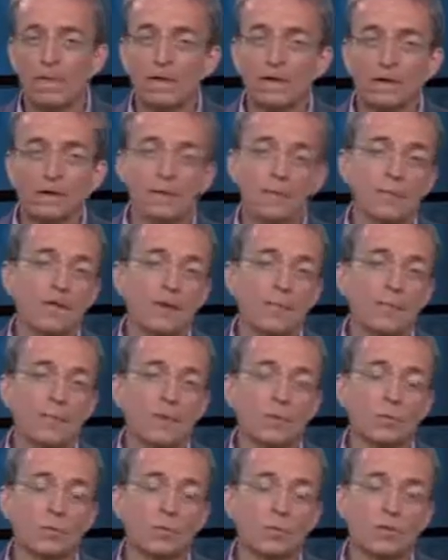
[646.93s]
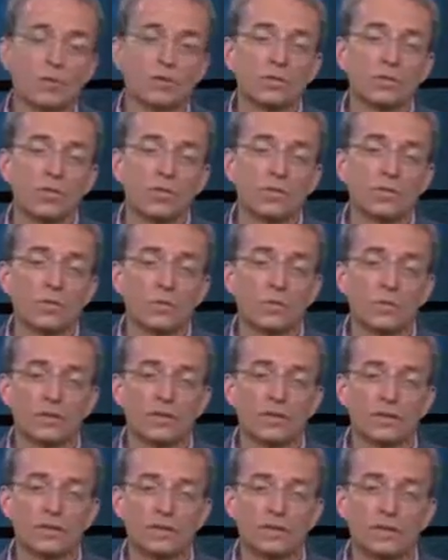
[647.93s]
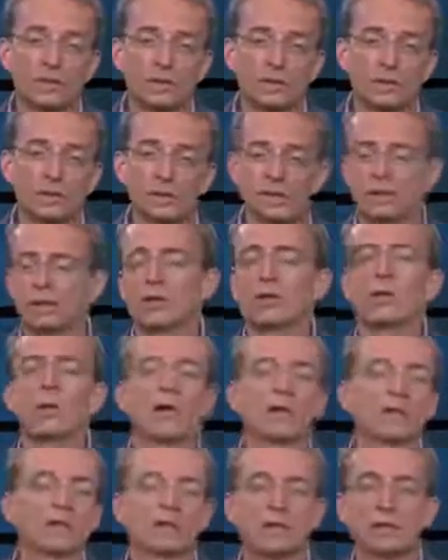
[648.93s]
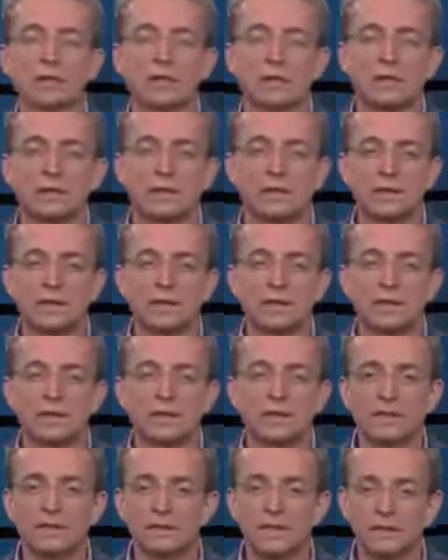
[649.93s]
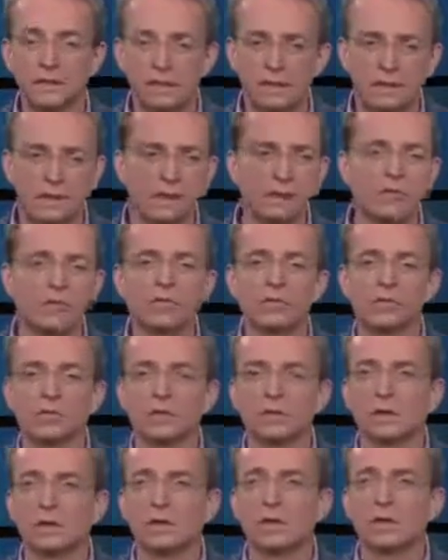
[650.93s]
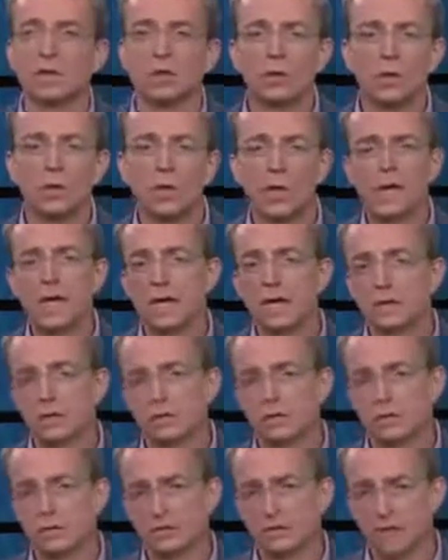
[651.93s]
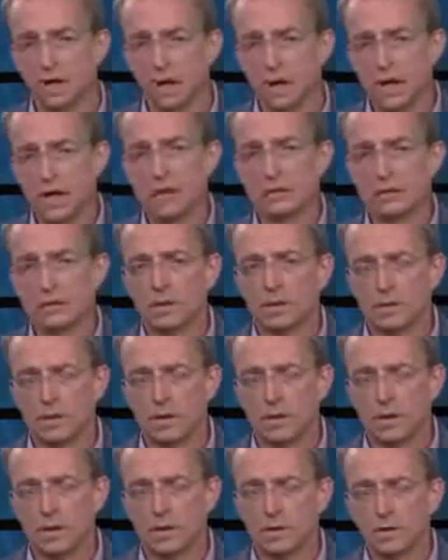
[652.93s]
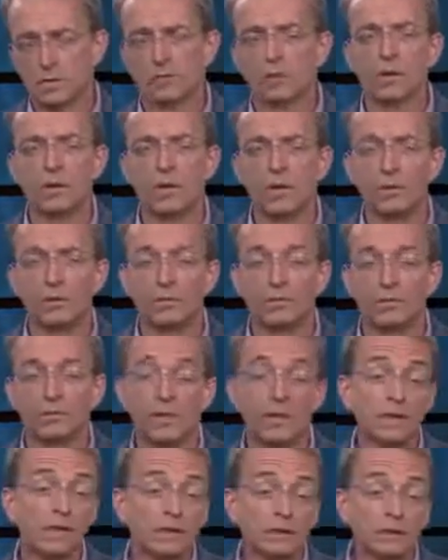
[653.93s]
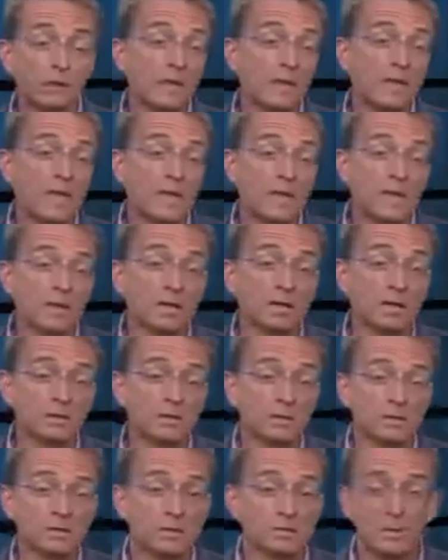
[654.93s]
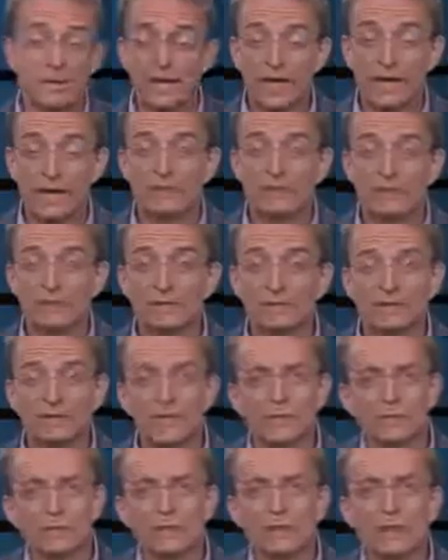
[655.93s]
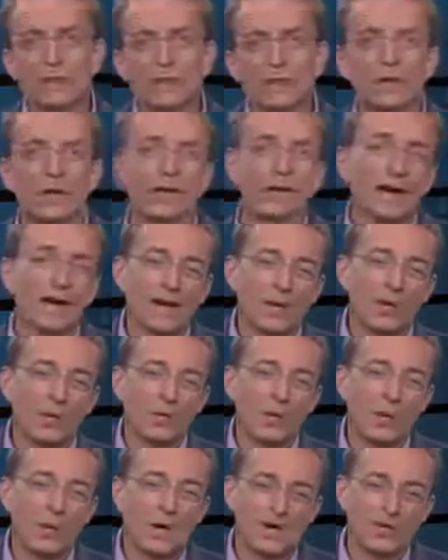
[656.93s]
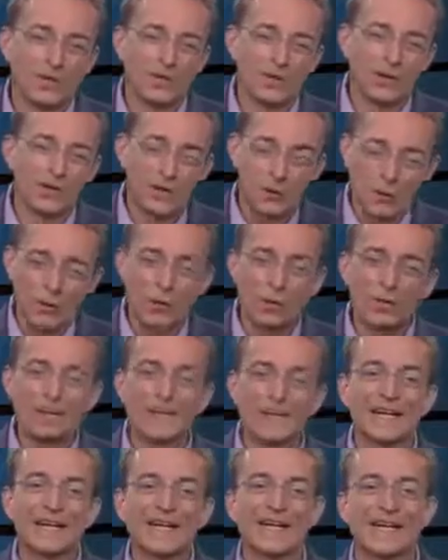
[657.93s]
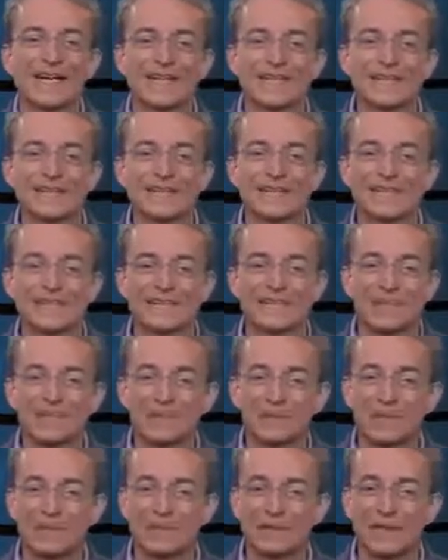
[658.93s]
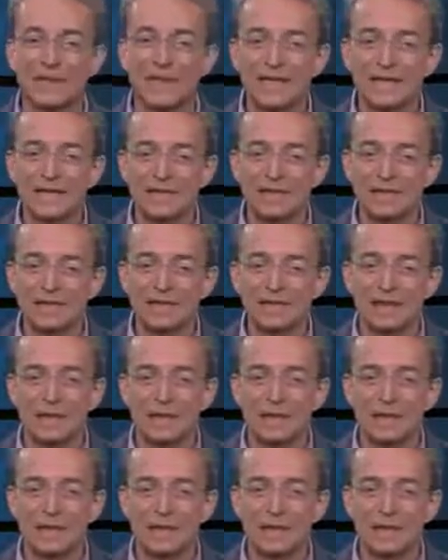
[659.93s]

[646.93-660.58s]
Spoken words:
And VMware's Workspace ONE has been unquestionably seen as the industry way to accomplish that problem. We began with Apple. That's really where AirWatch, our core technology in this space, began.